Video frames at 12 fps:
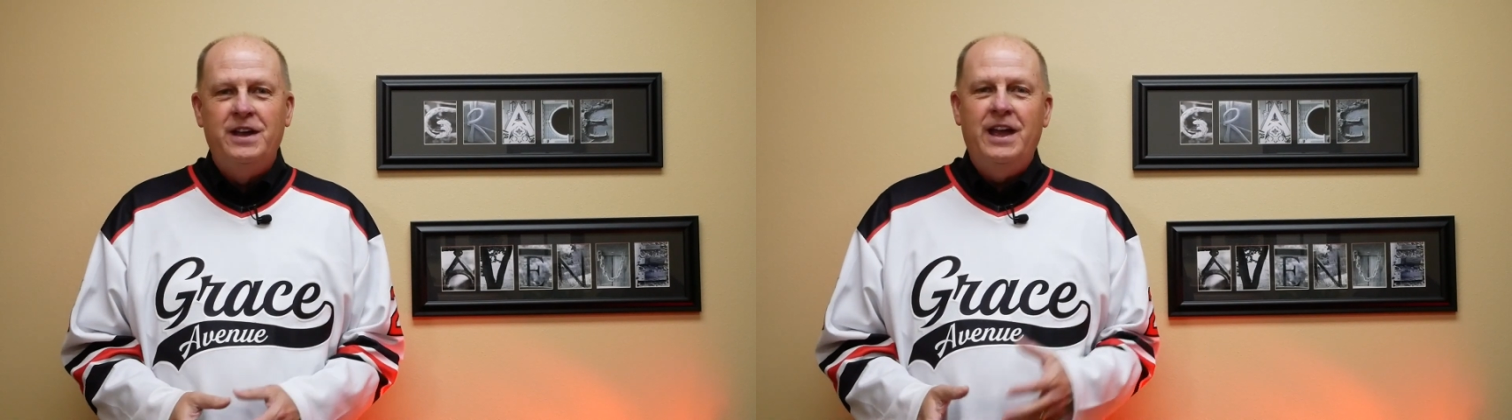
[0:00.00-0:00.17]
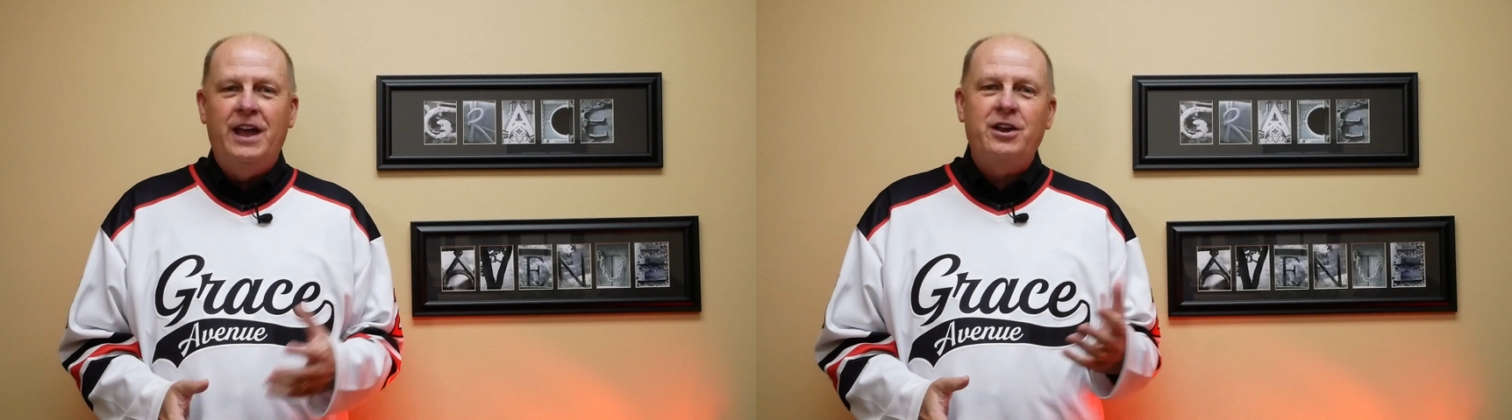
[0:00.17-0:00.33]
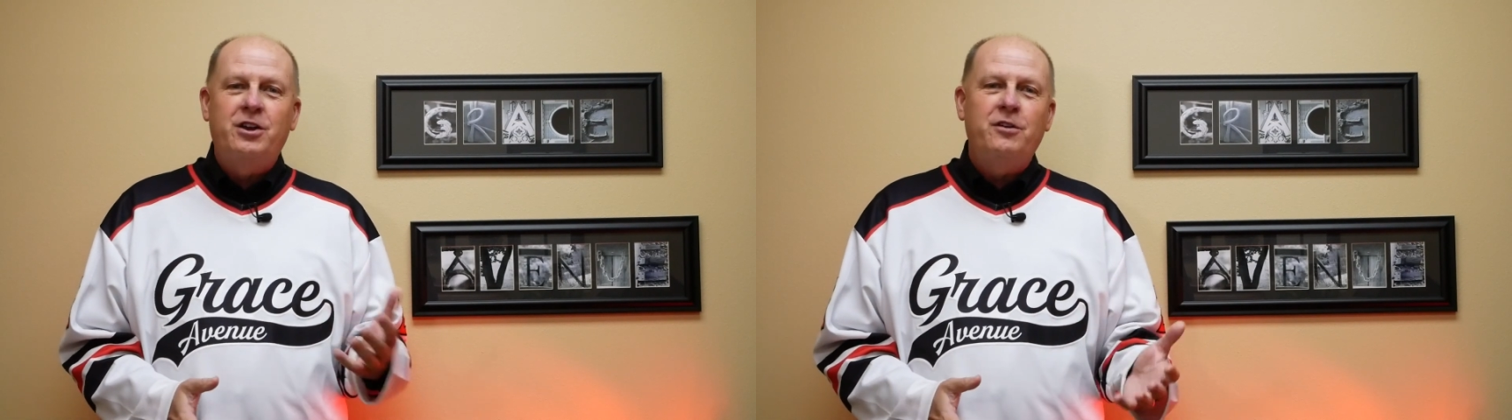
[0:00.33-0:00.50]

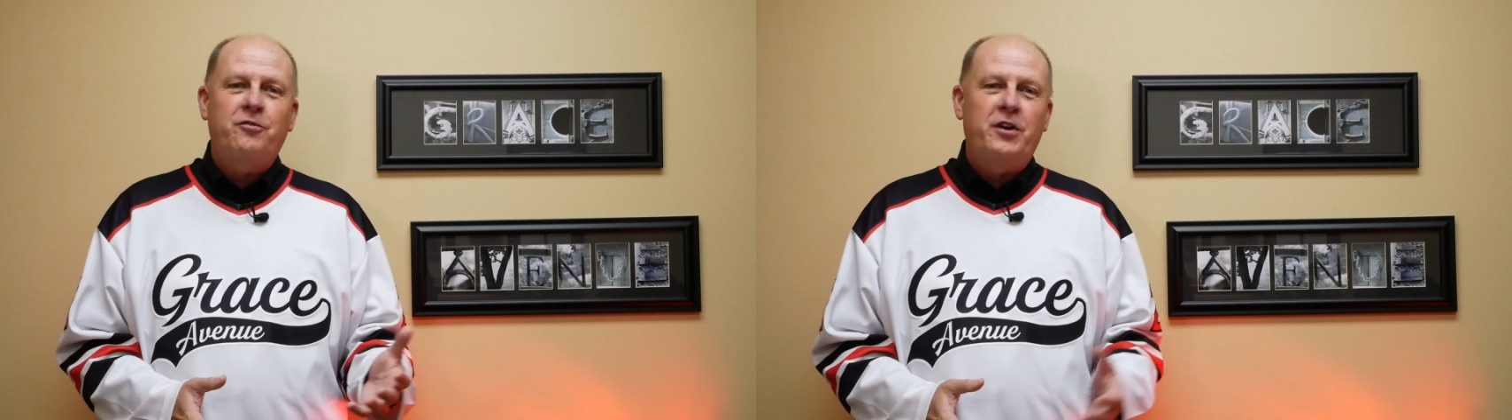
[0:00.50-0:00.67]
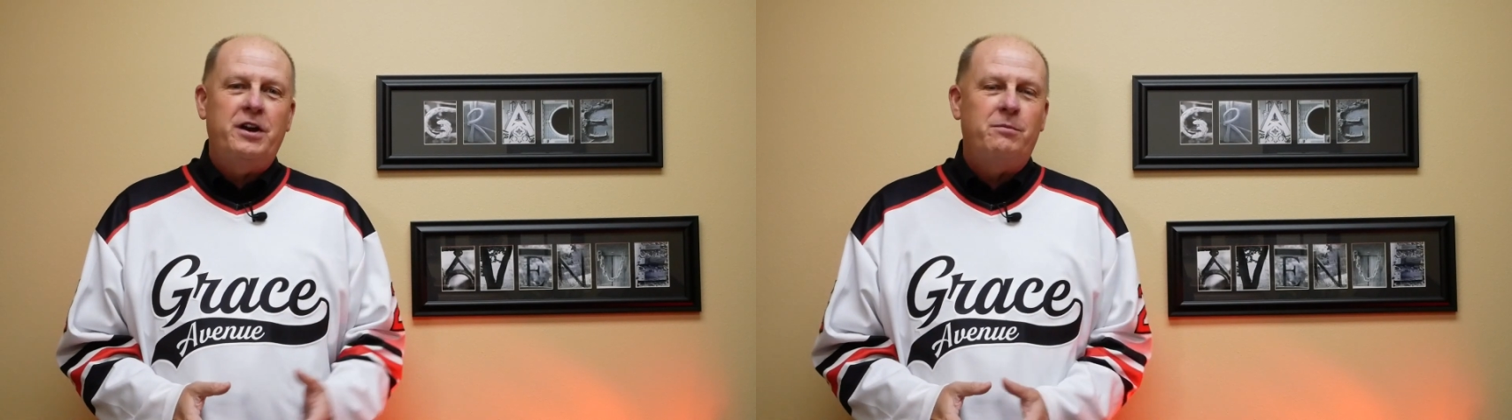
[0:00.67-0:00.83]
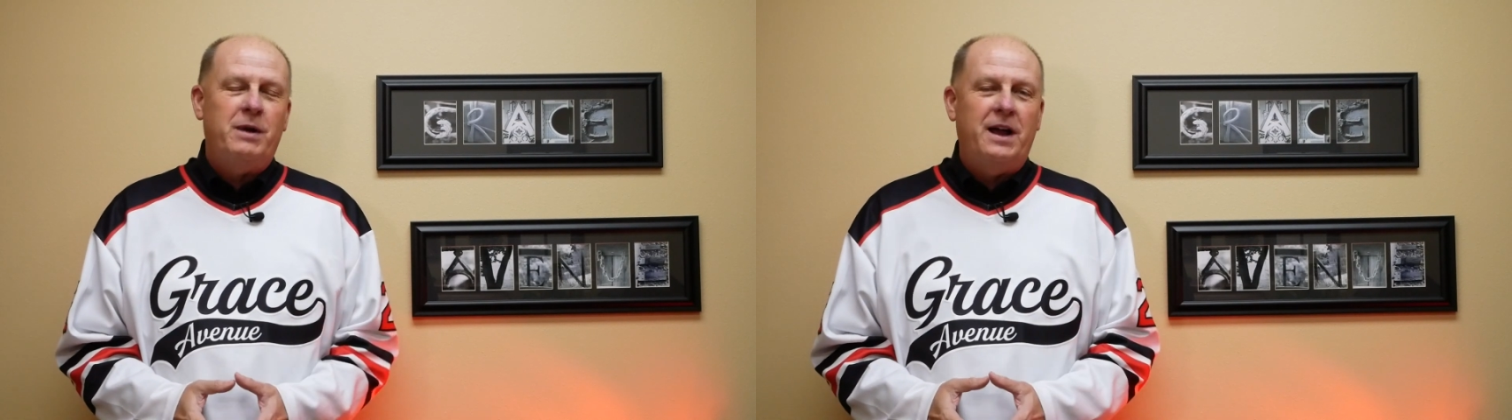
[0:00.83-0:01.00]
and a good
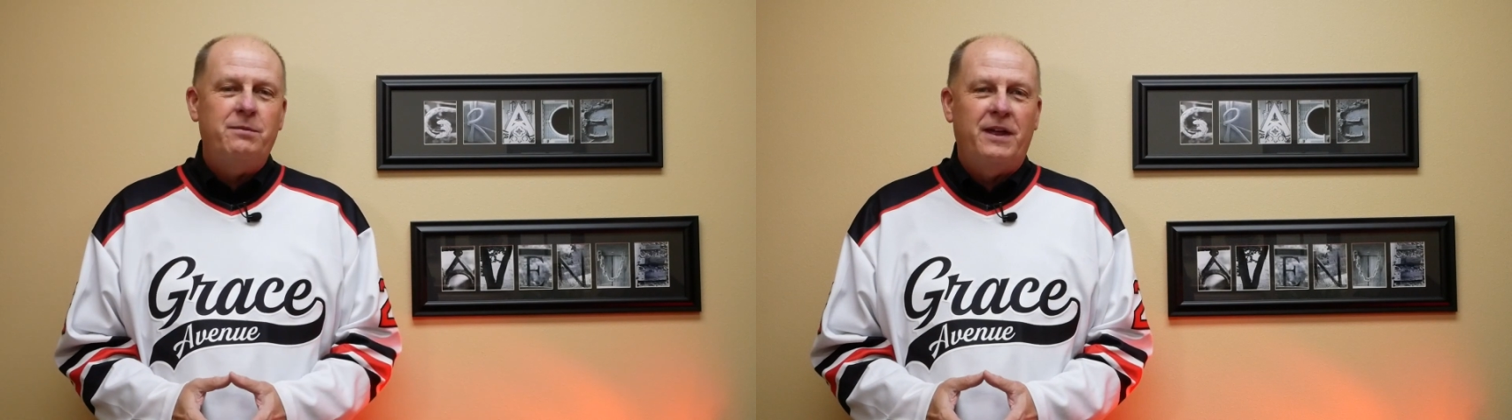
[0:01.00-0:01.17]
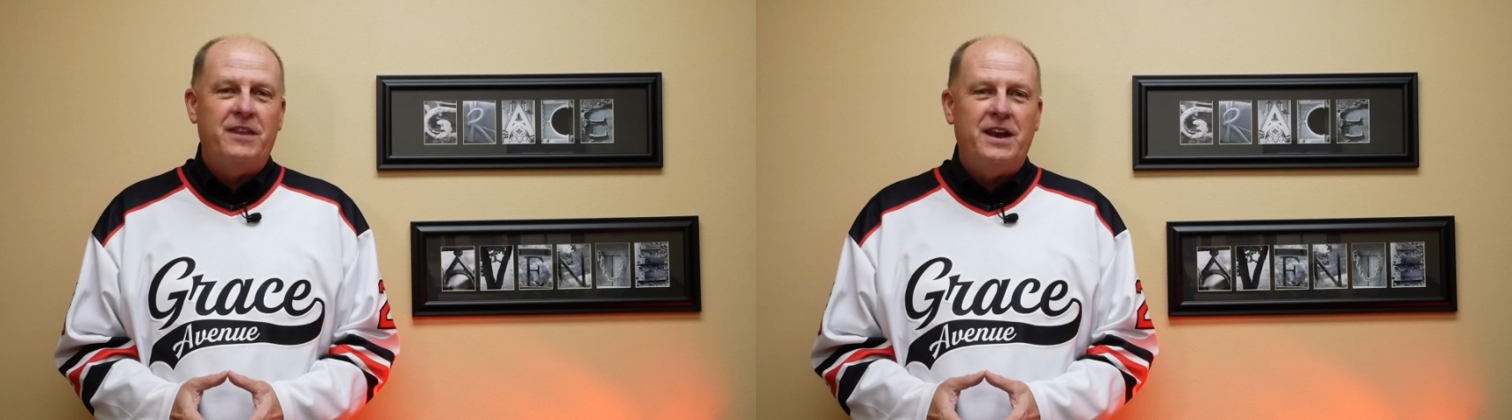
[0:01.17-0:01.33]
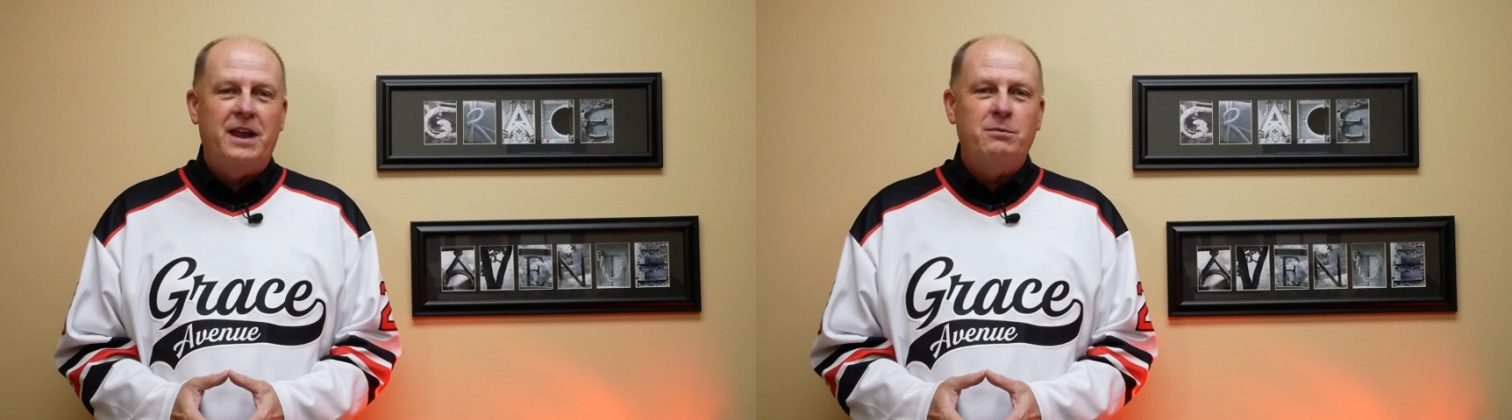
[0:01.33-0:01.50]
friend of mine by
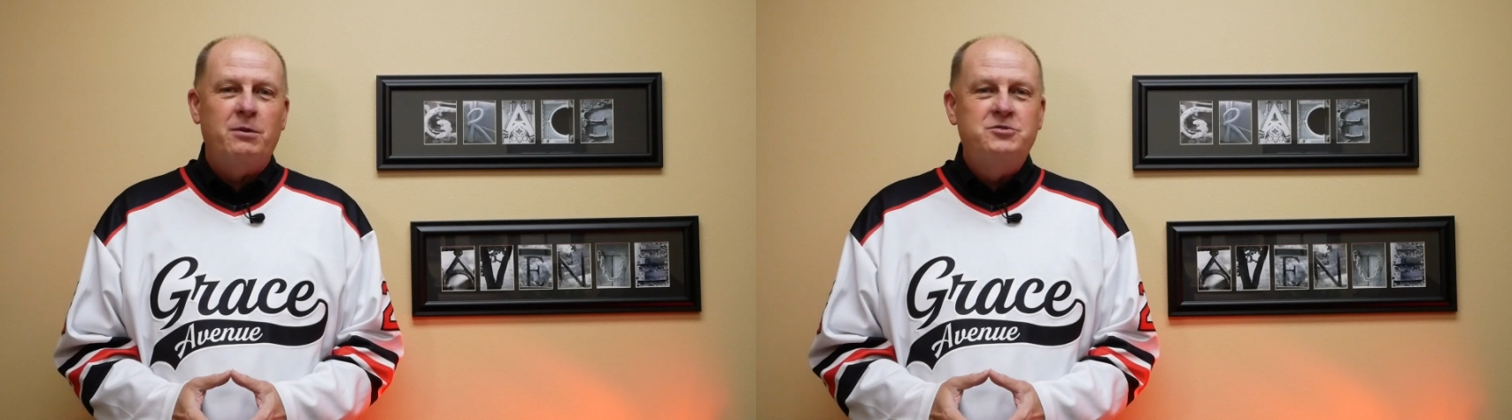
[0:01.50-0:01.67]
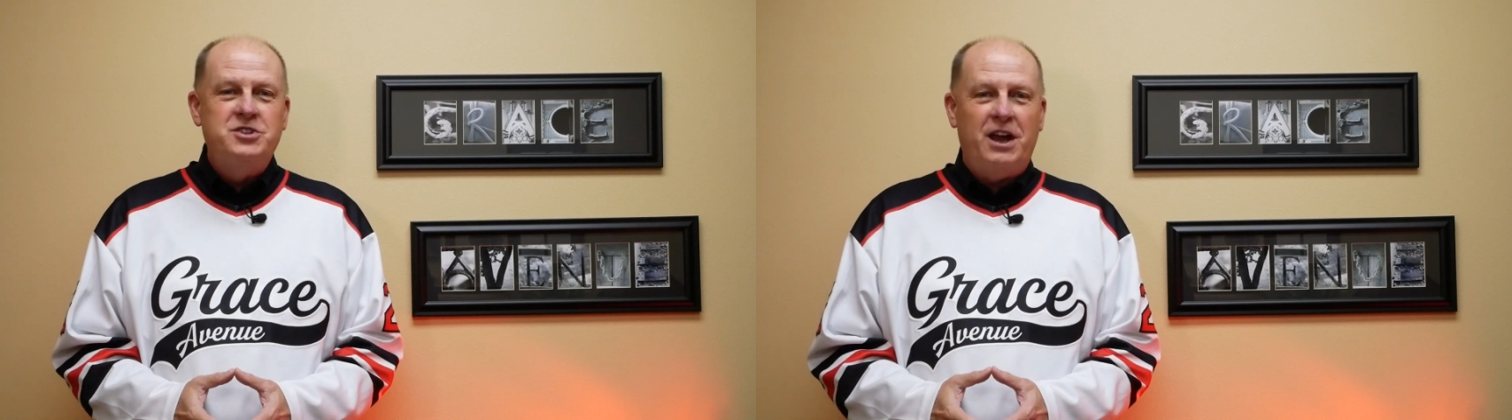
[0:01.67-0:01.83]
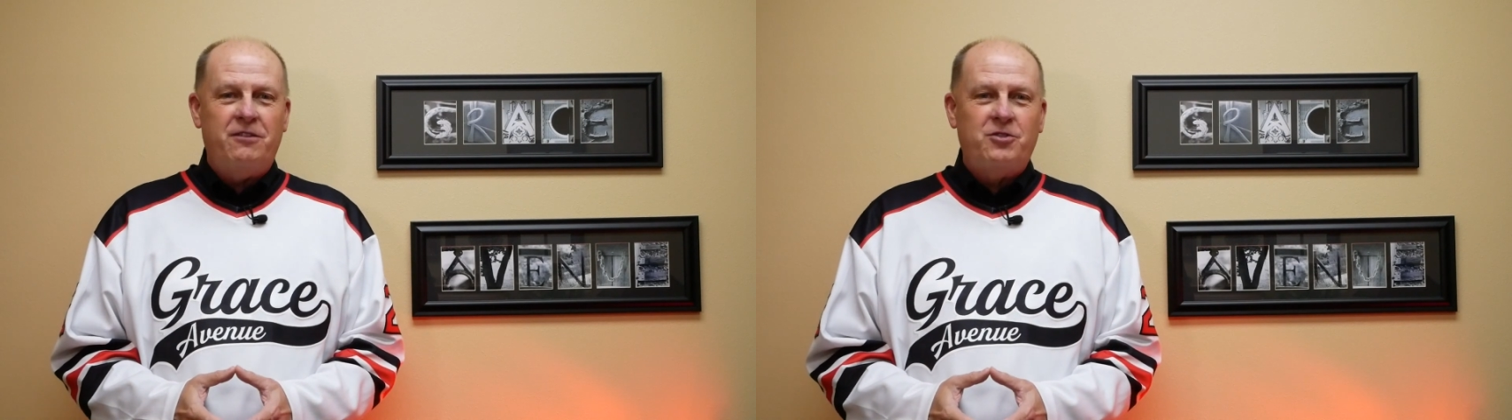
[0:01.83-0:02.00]
the name of
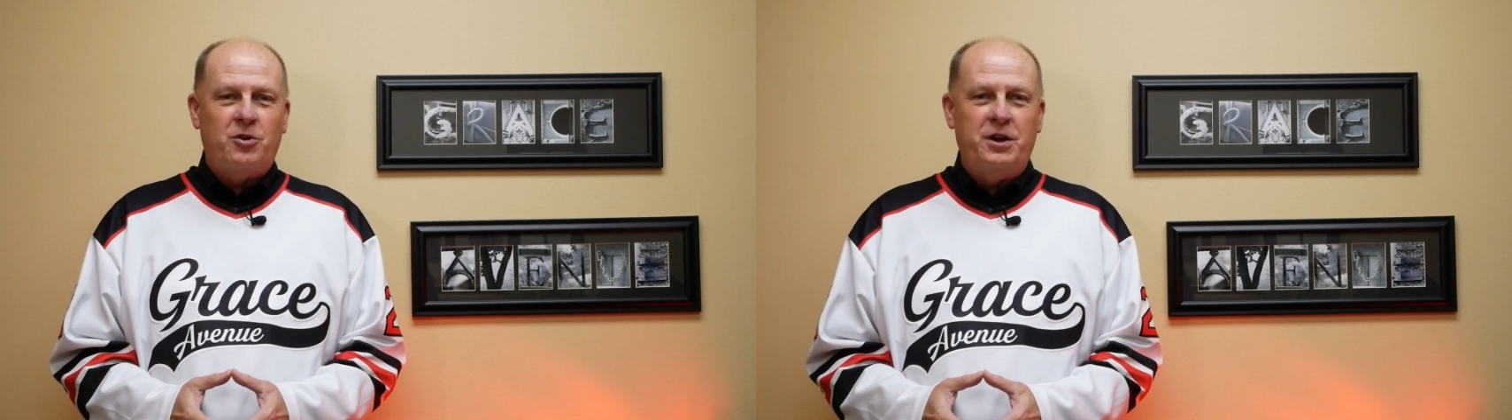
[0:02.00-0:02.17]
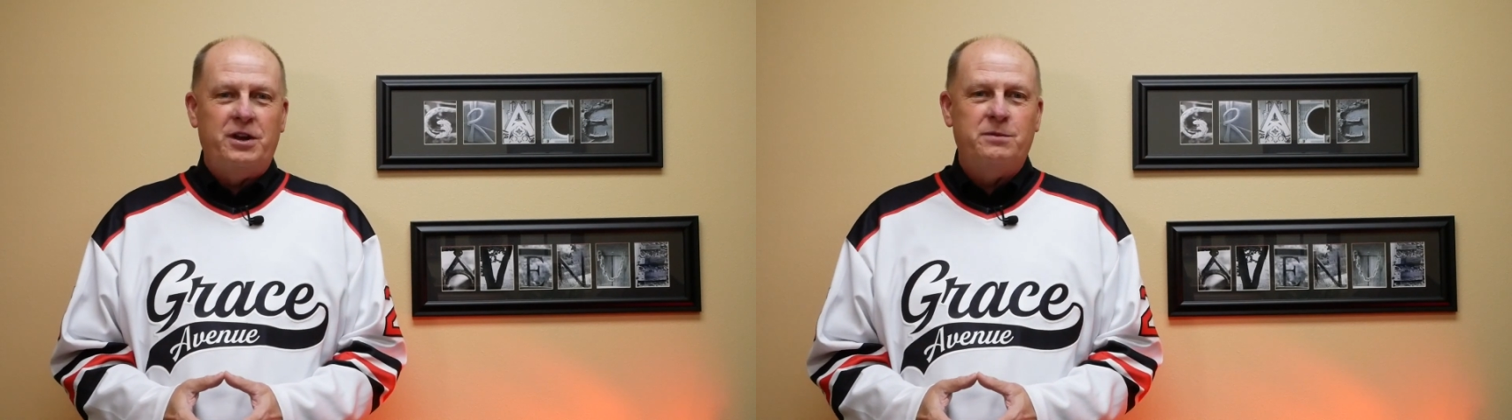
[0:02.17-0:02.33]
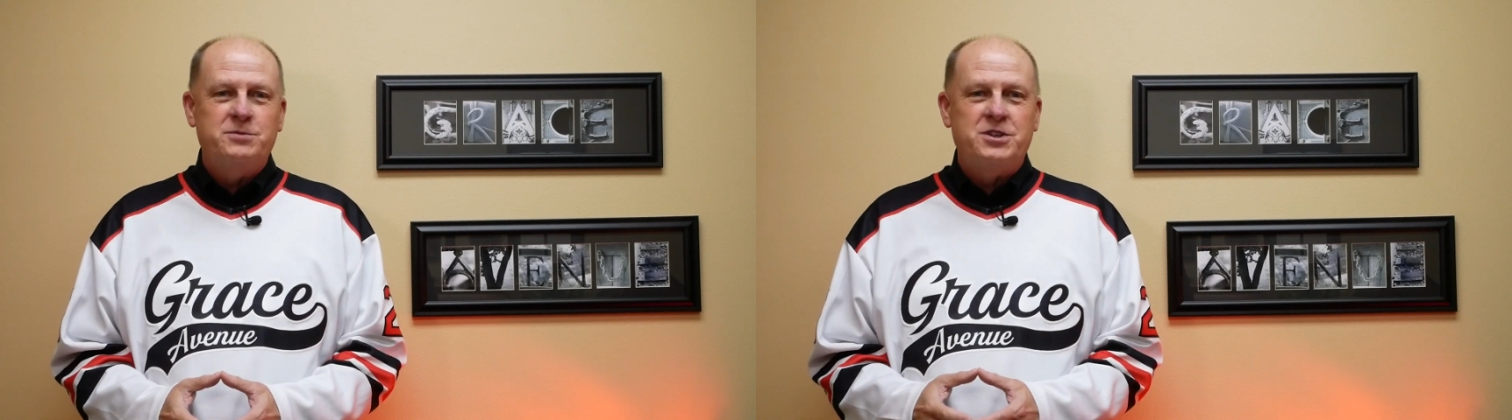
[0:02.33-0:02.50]
Jeff
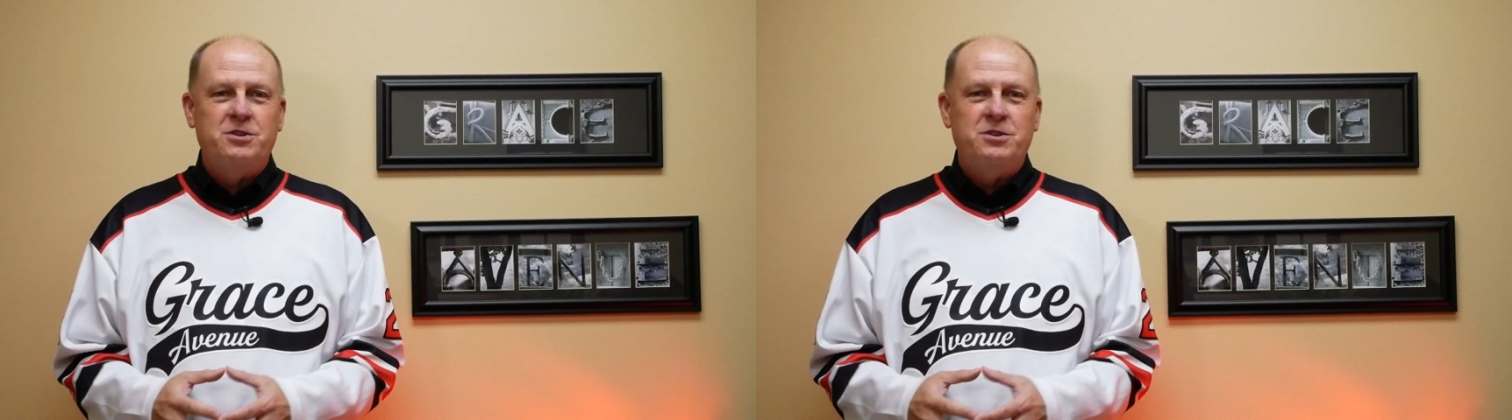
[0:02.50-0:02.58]
Cribbs,